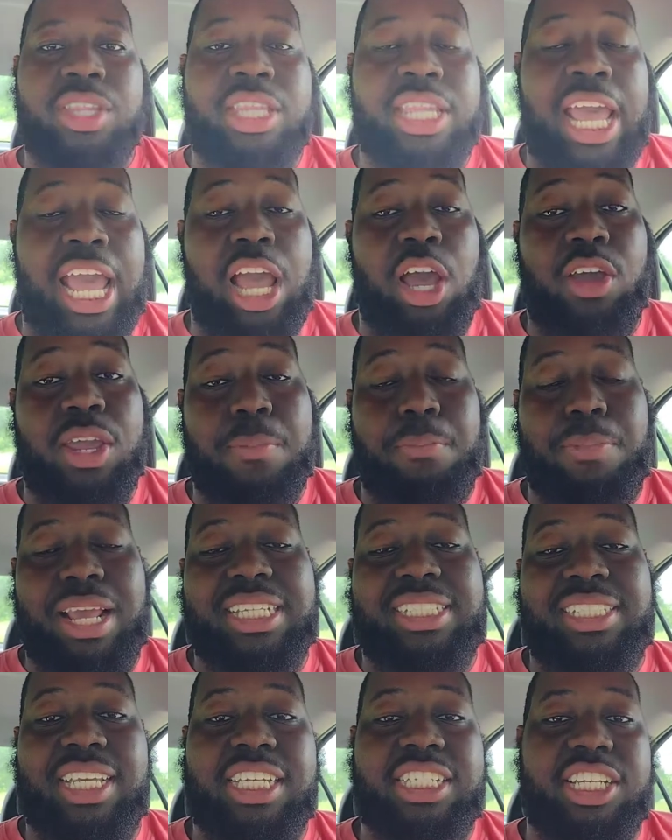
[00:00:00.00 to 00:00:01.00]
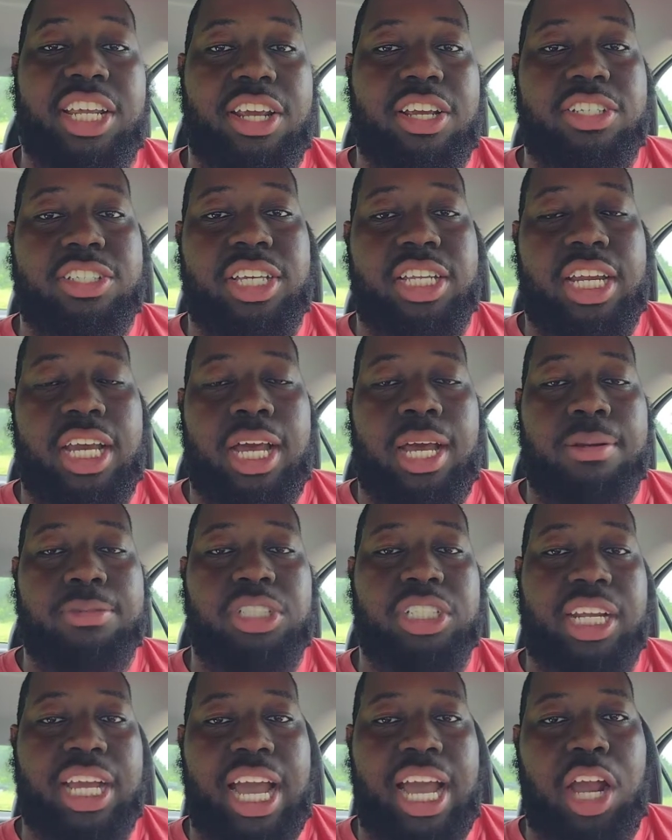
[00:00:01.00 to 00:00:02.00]
Now, he played 6 years in
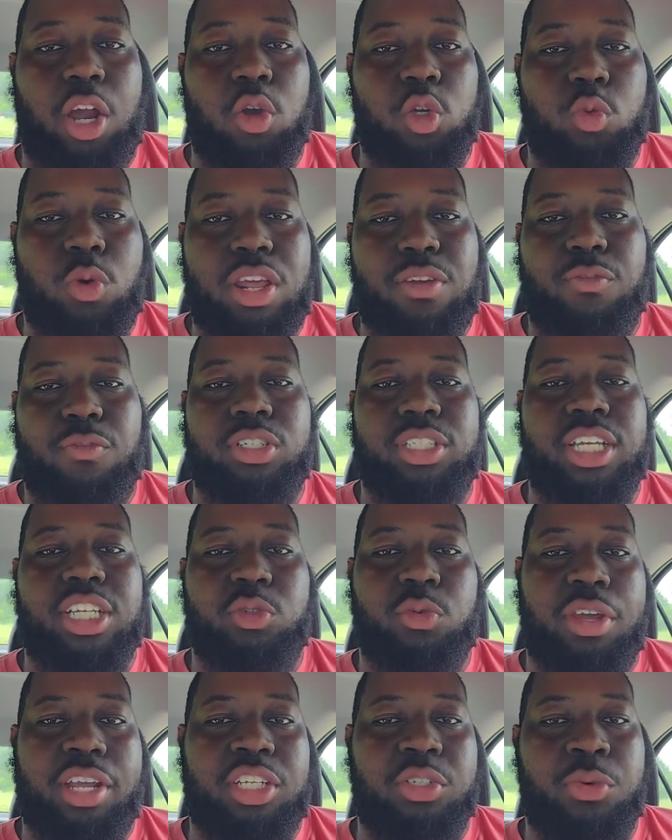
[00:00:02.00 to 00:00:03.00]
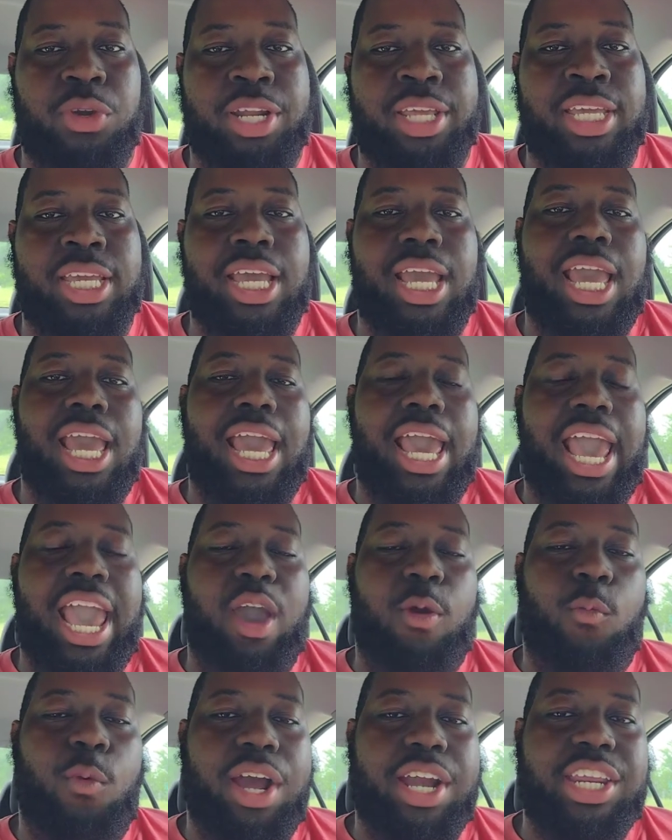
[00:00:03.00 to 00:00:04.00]
Chicago, 2014-2020.
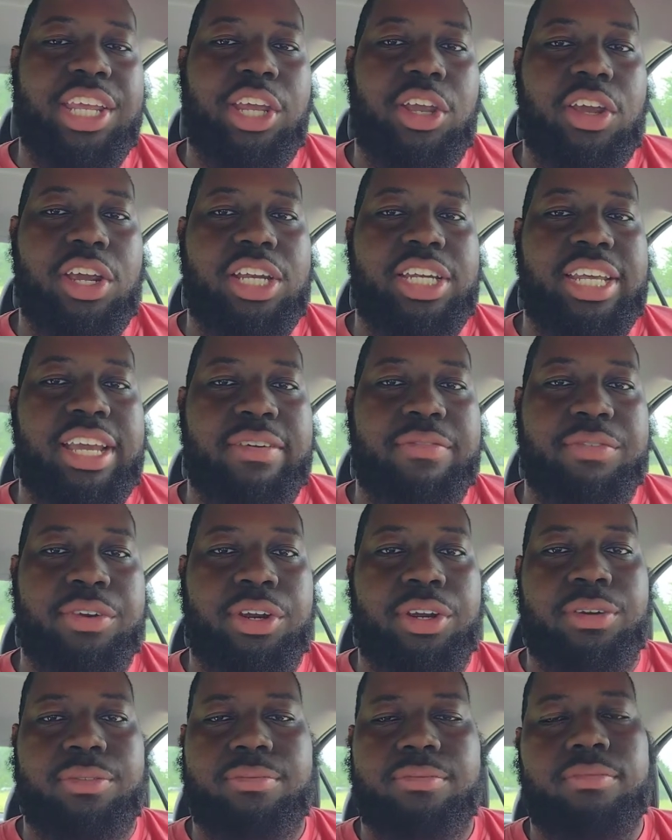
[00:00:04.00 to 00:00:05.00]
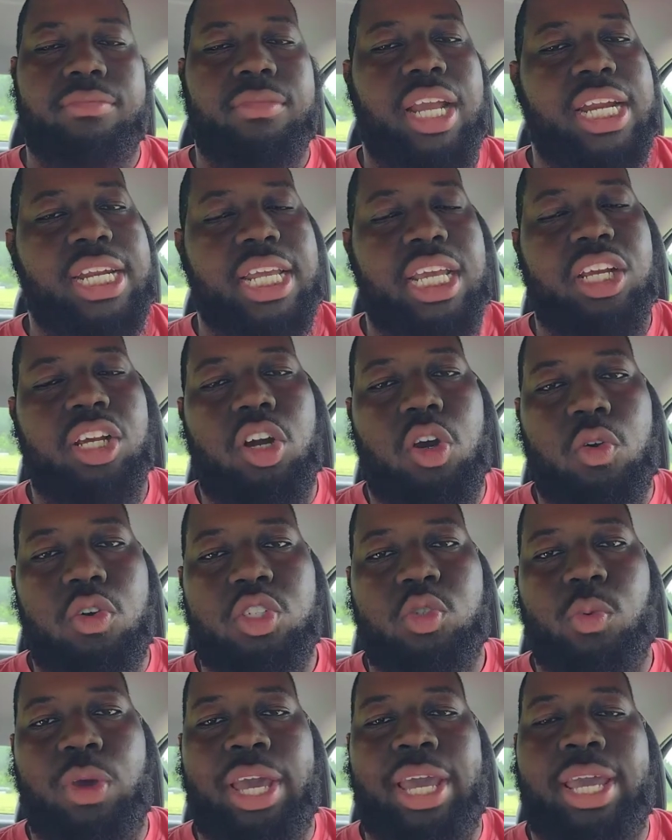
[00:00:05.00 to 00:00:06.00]
Had 1 year in Denver. It didn't go
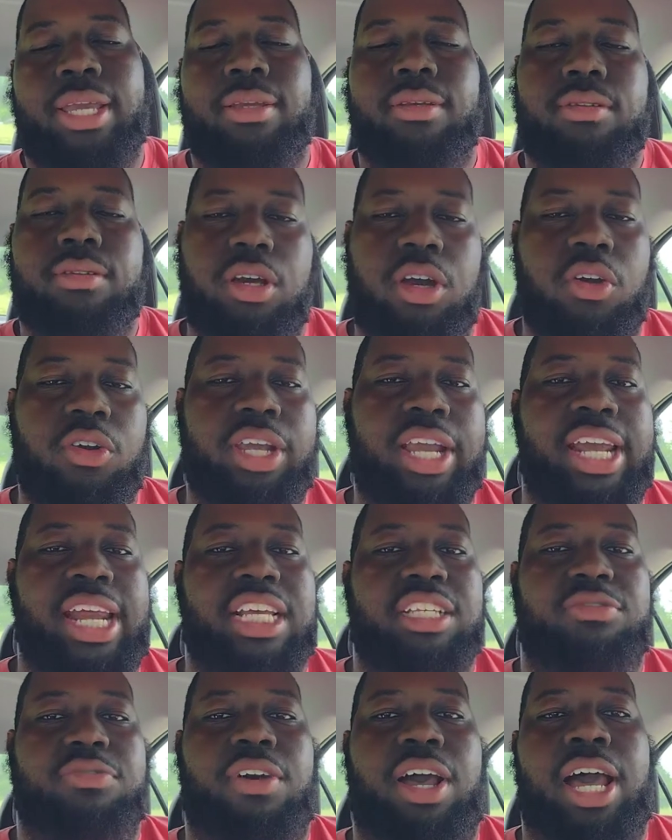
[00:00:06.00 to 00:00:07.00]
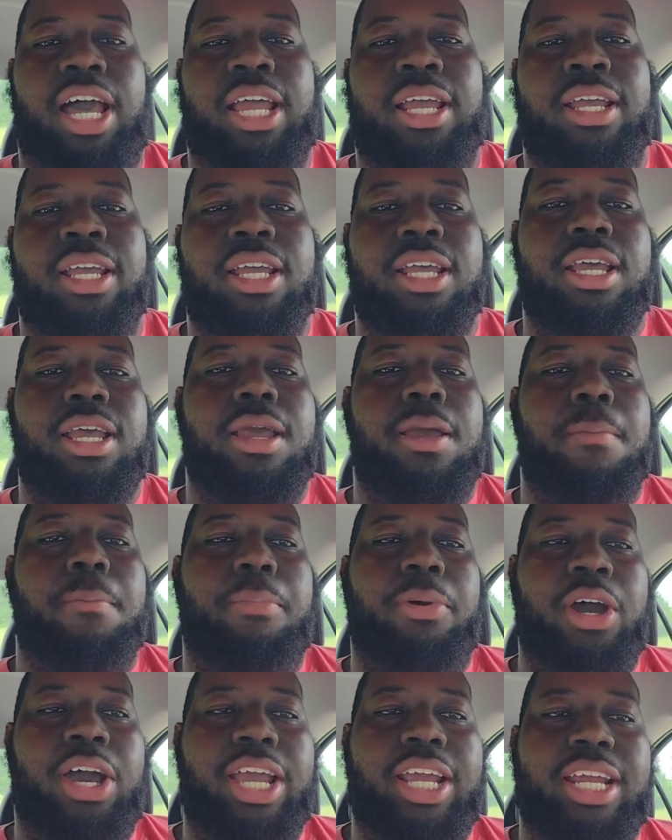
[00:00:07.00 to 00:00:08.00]
his way. Okay, that's fine.
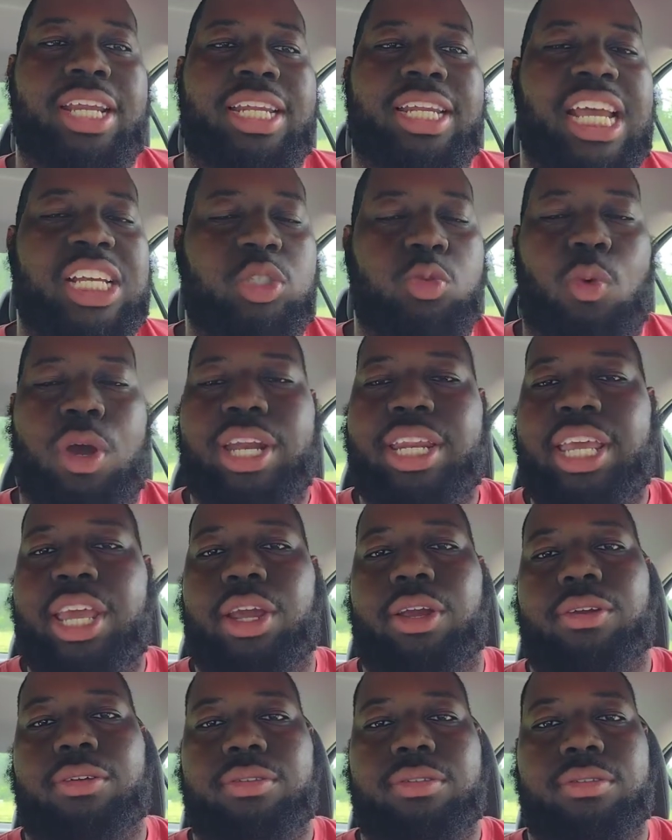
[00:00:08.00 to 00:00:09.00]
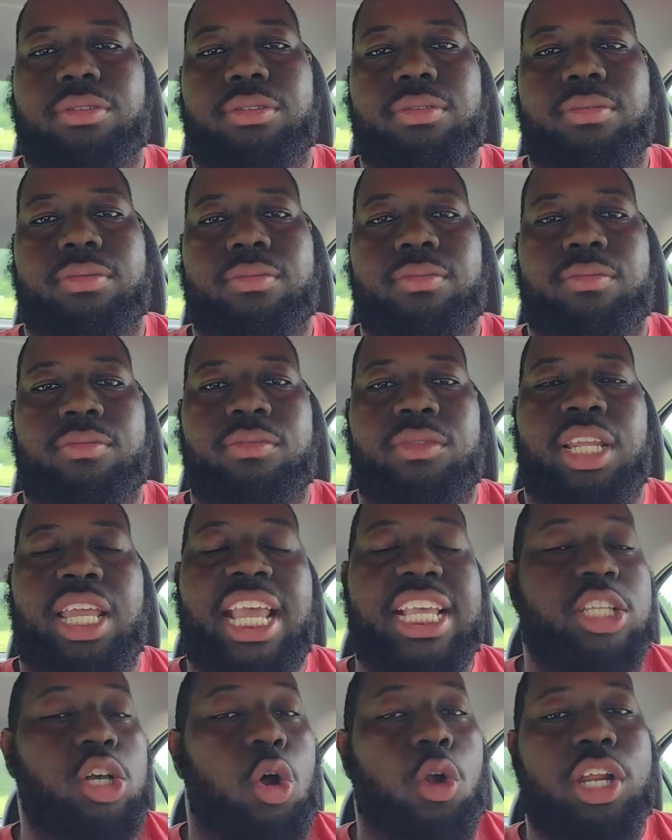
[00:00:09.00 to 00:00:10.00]
But that's 1 year.
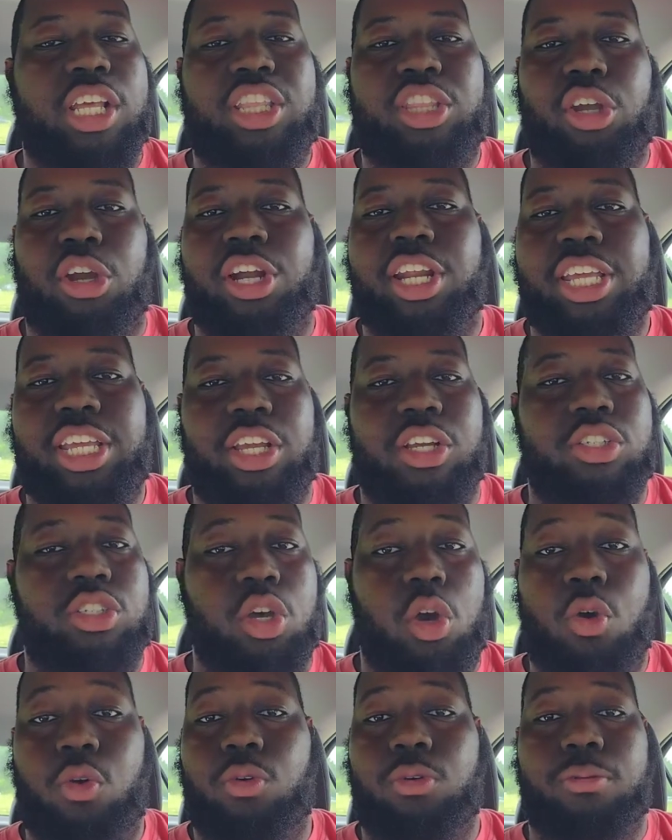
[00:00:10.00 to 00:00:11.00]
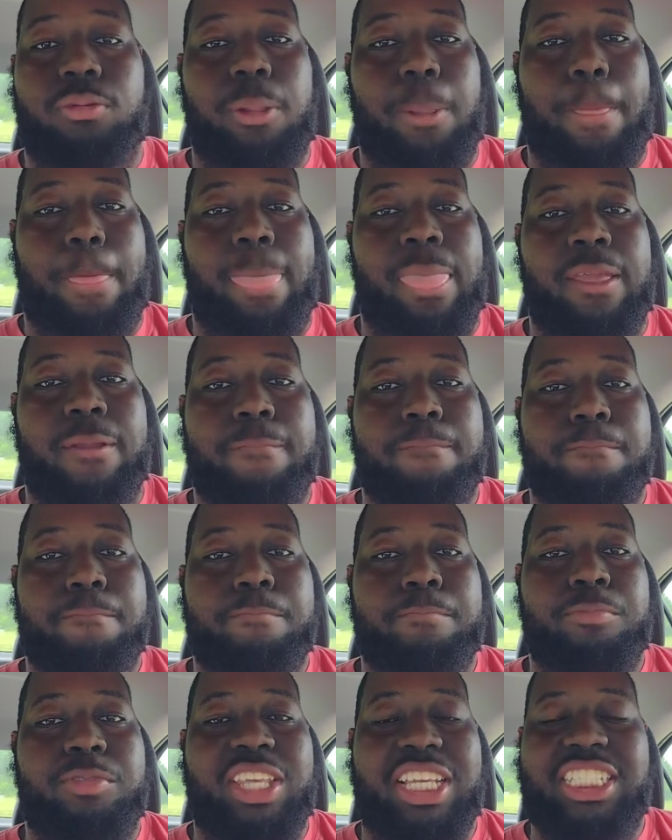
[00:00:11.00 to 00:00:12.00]
He's only 30 years old.
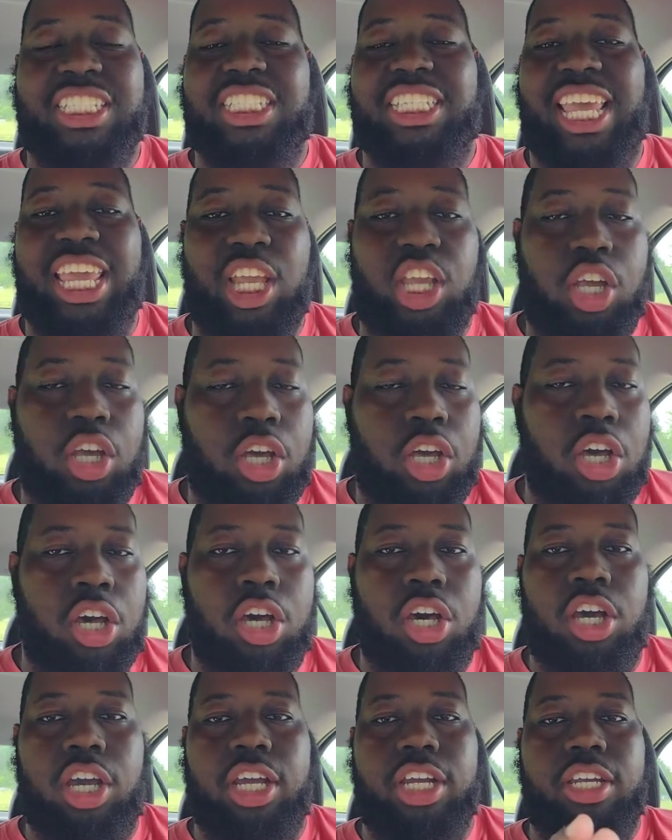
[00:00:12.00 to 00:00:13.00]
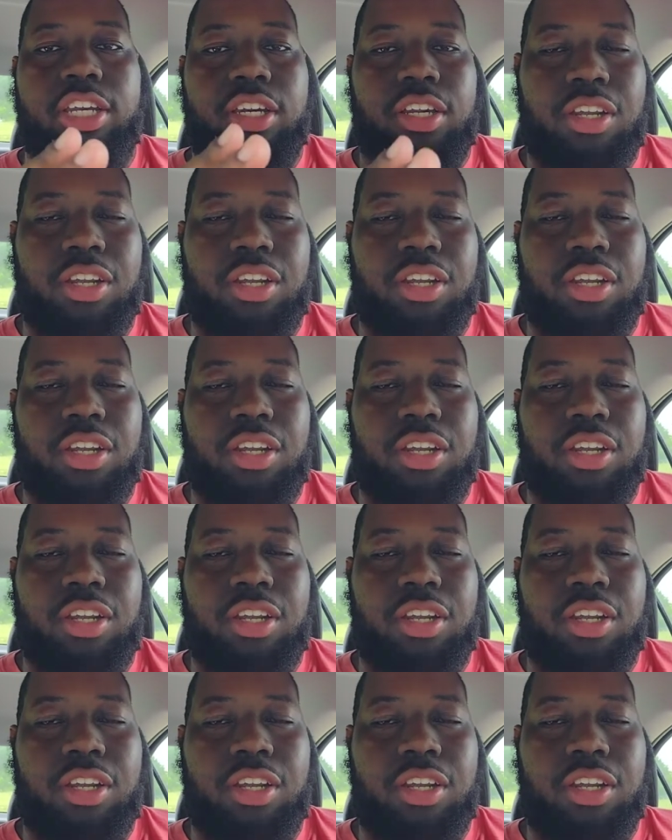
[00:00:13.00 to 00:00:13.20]
This is a good